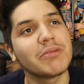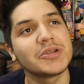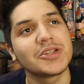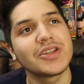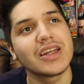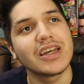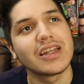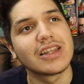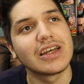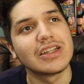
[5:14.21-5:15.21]
episode,
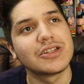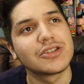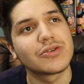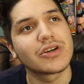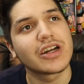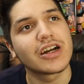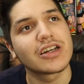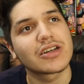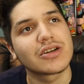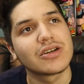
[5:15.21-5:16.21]
the story
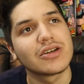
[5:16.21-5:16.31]
arc